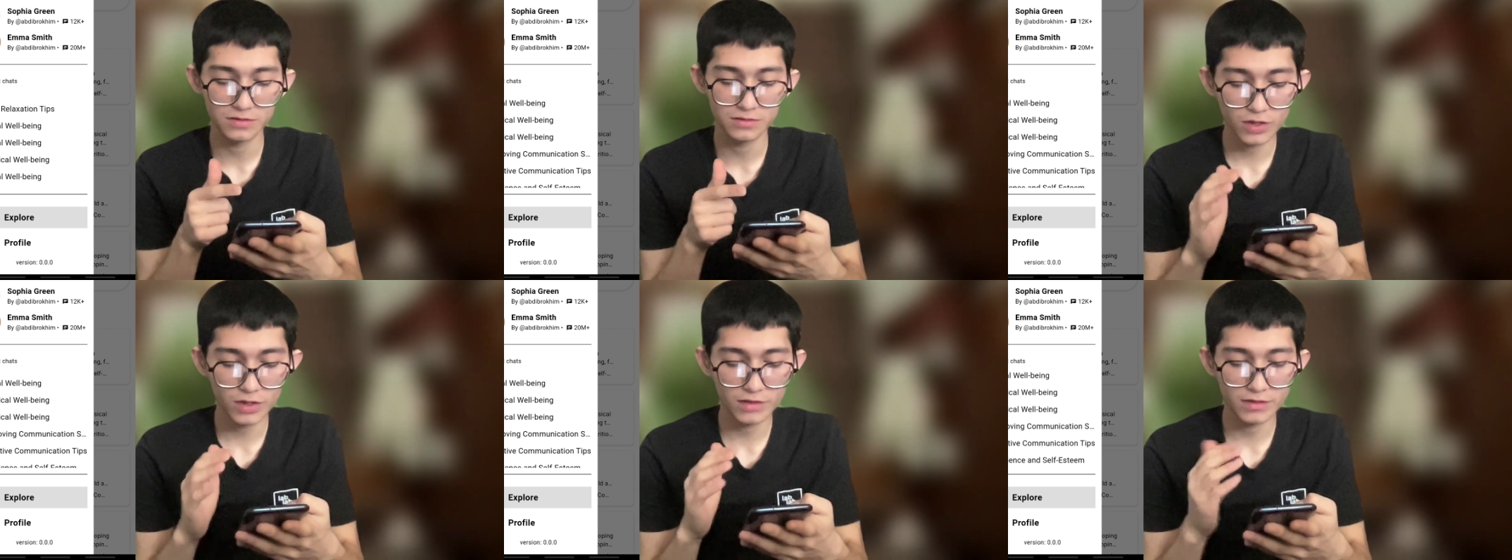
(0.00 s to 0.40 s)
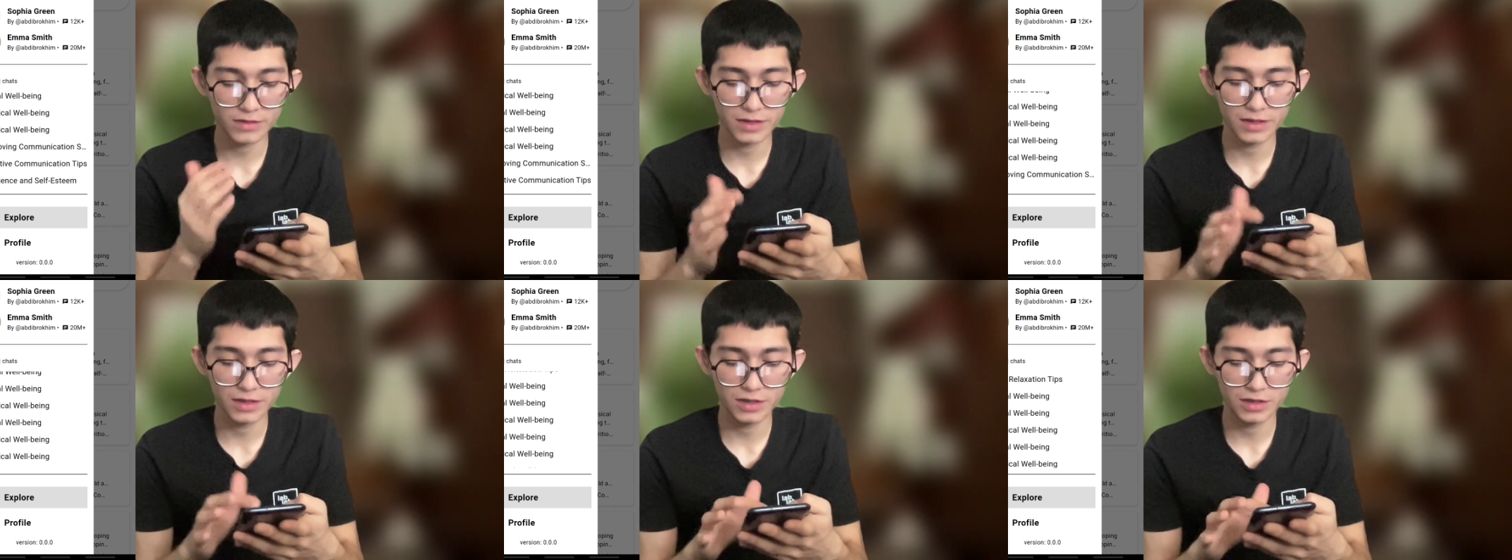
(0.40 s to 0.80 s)
So we can
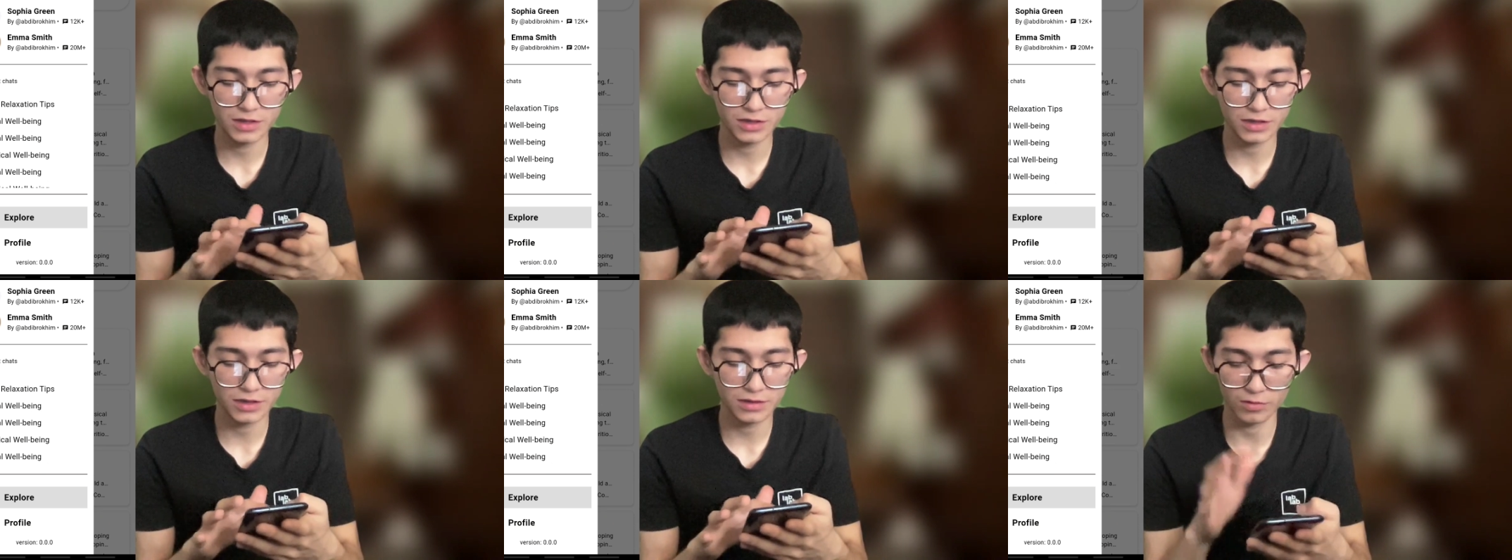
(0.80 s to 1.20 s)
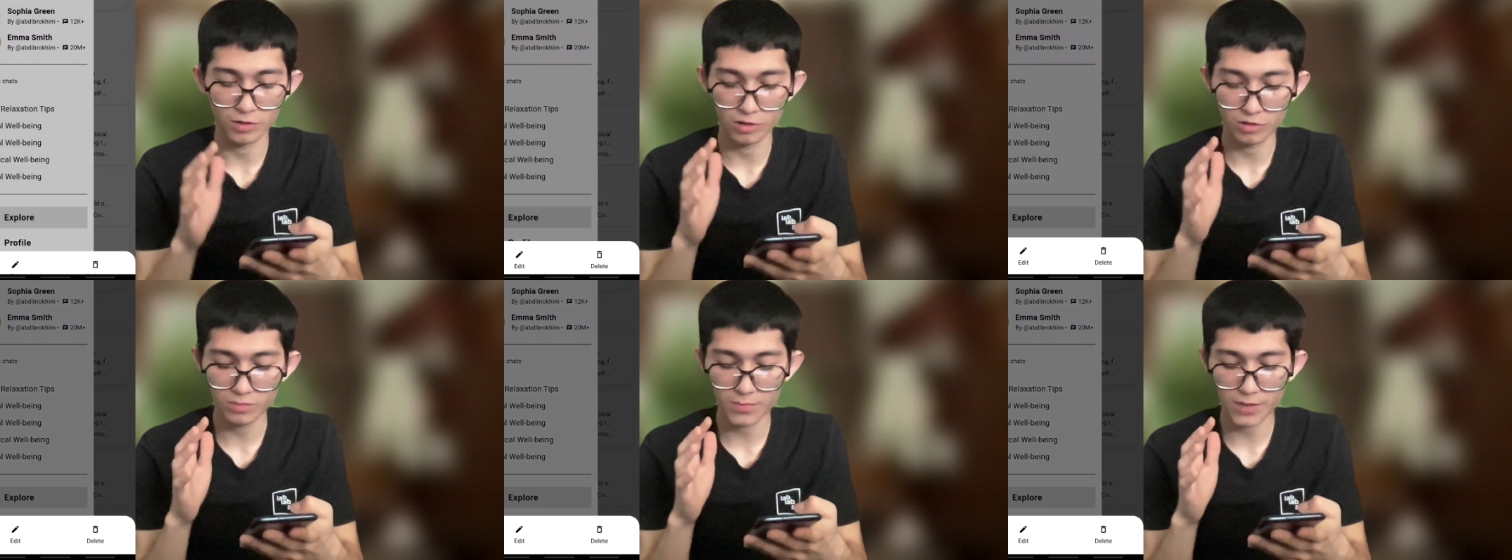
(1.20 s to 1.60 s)
delete the chat.
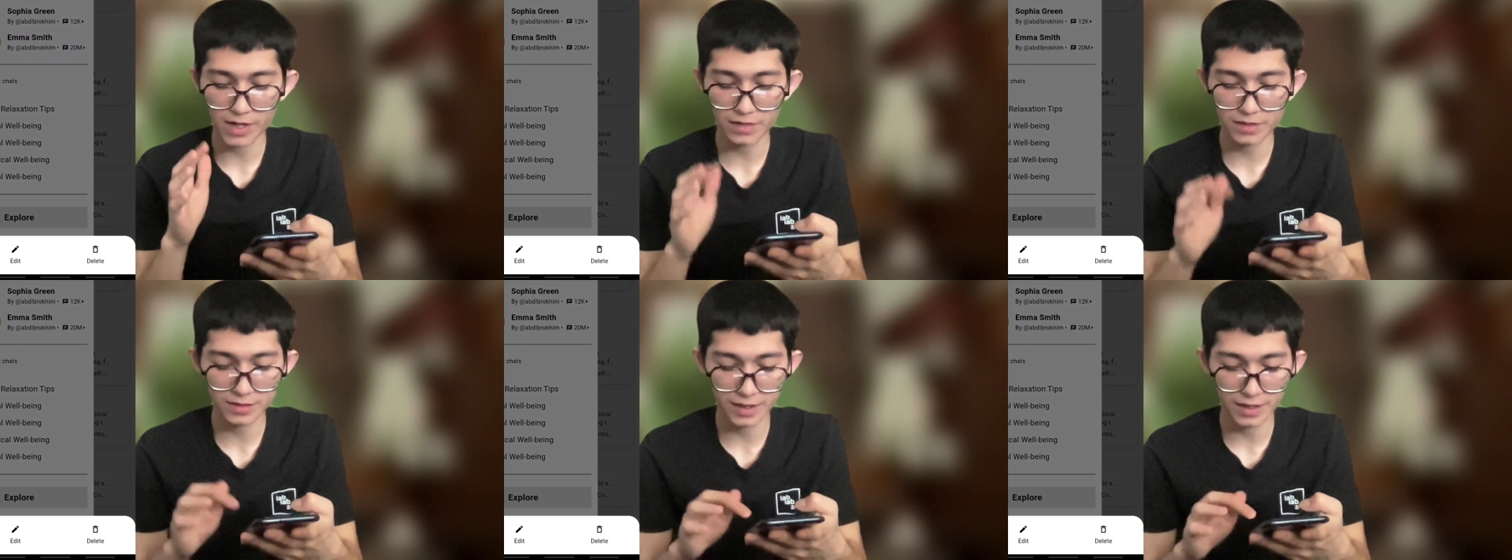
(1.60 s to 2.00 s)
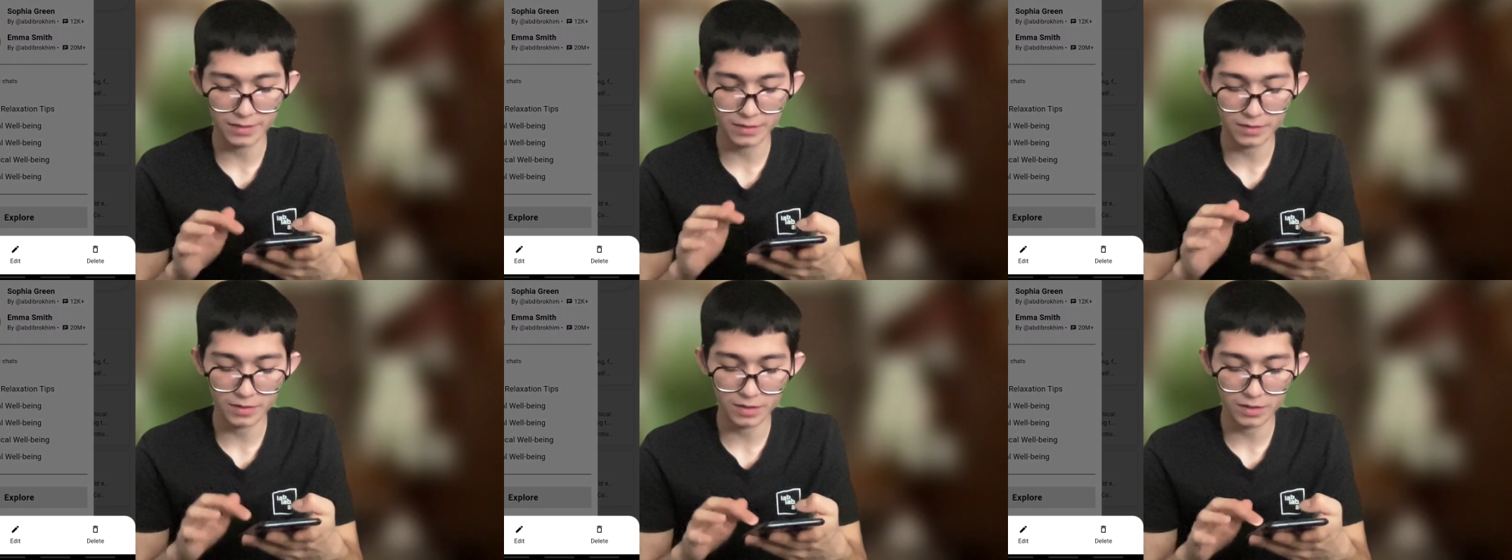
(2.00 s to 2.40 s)
Long press
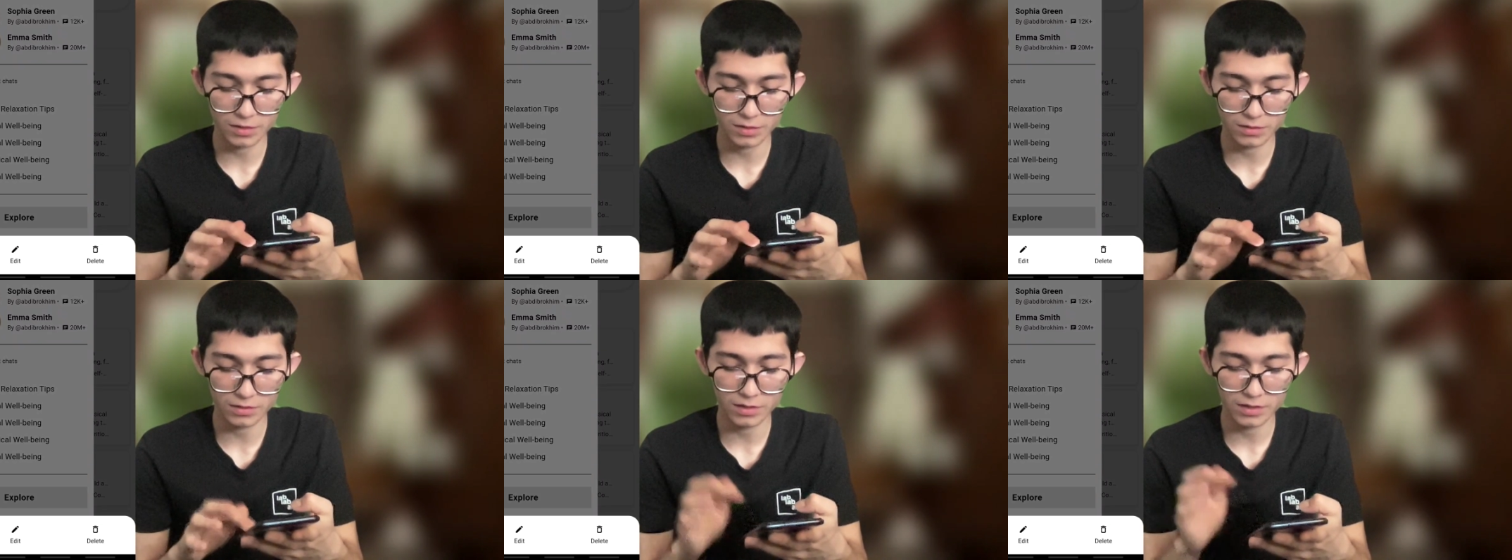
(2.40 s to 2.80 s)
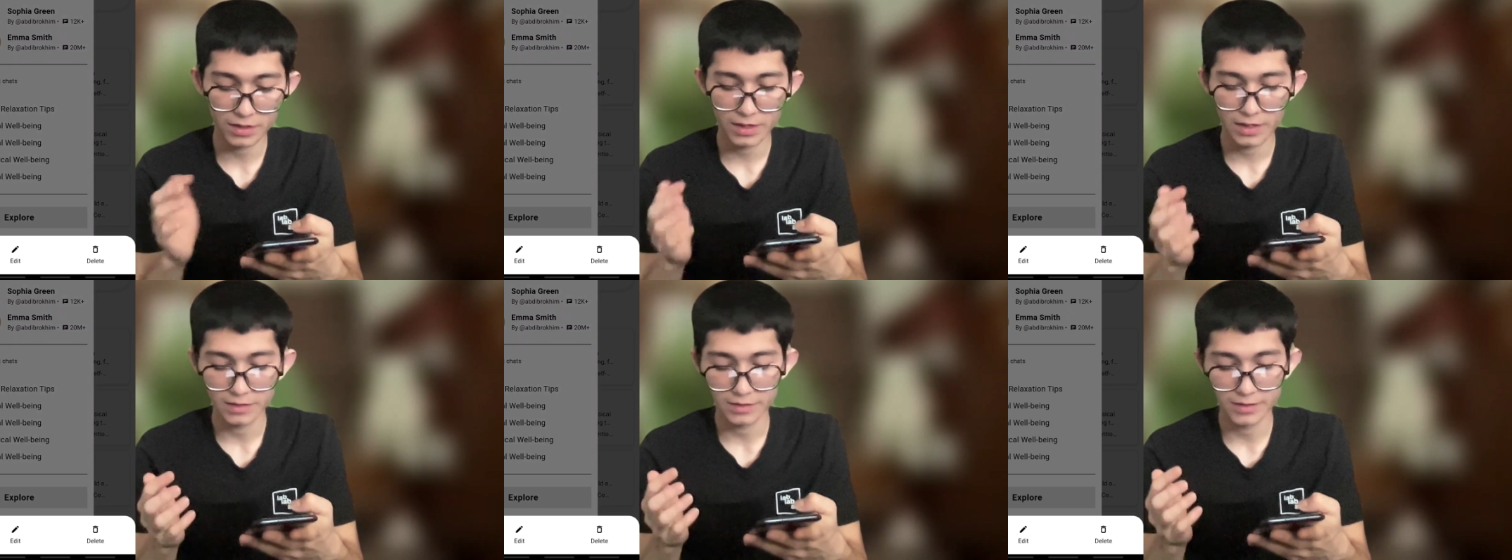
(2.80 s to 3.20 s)
and click on
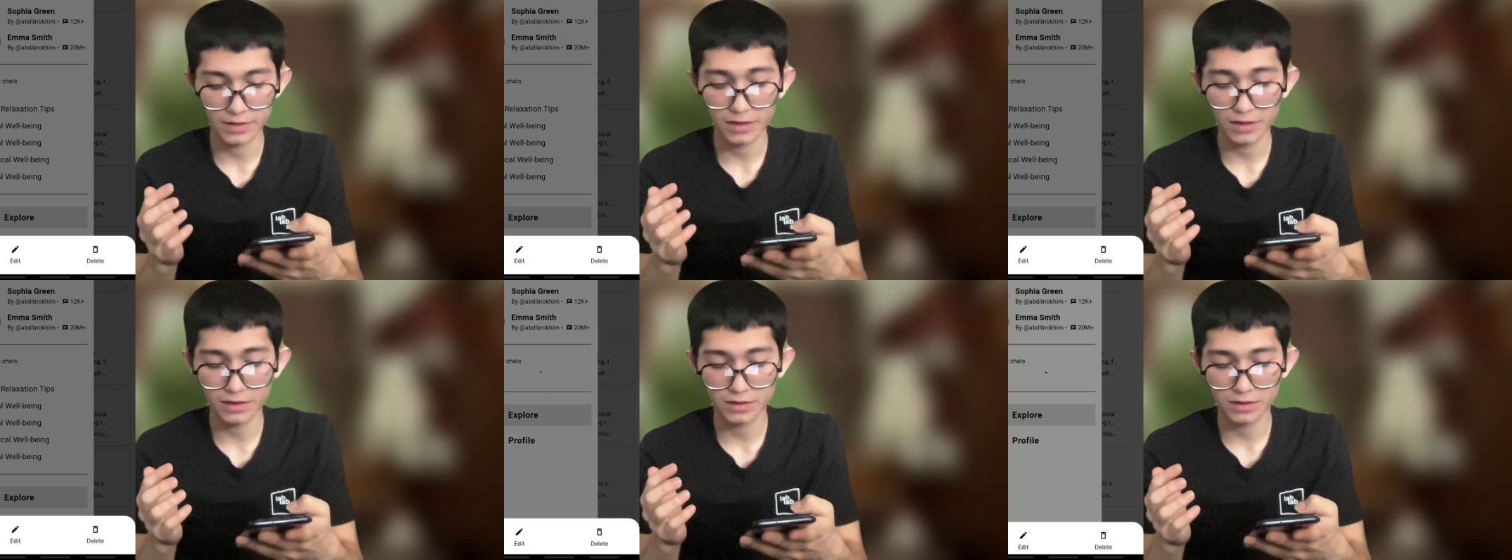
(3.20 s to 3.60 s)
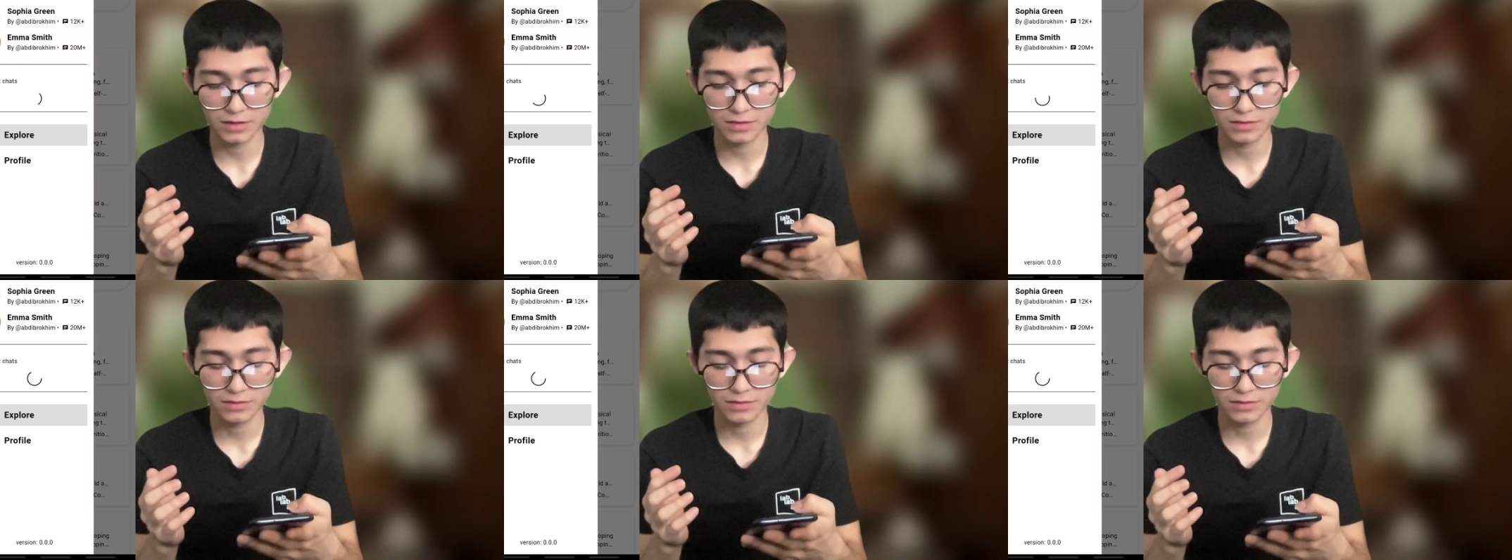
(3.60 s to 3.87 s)
delete.